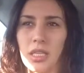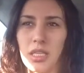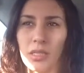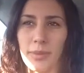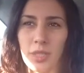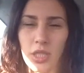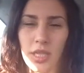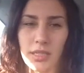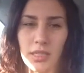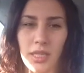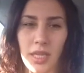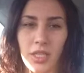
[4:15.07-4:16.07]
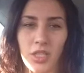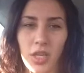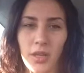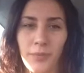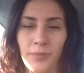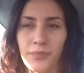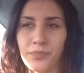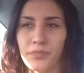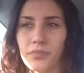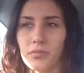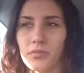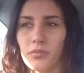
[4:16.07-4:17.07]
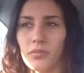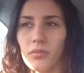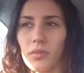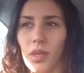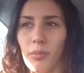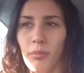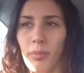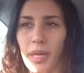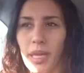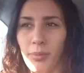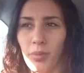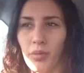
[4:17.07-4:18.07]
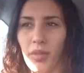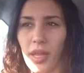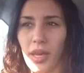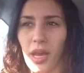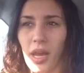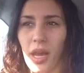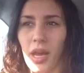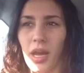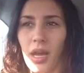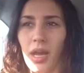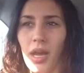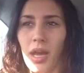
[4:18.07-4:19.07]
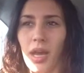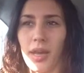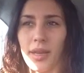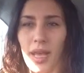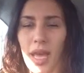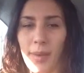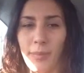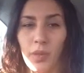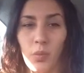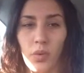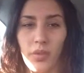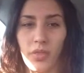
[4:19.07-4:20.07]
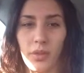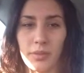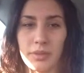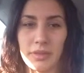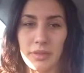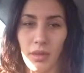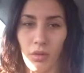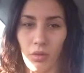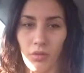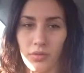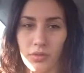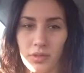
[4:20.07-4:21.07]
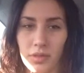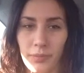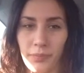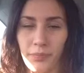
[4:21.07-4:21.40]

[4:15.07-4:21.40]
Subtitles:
especially as a teacher, people that are unhappy with themselves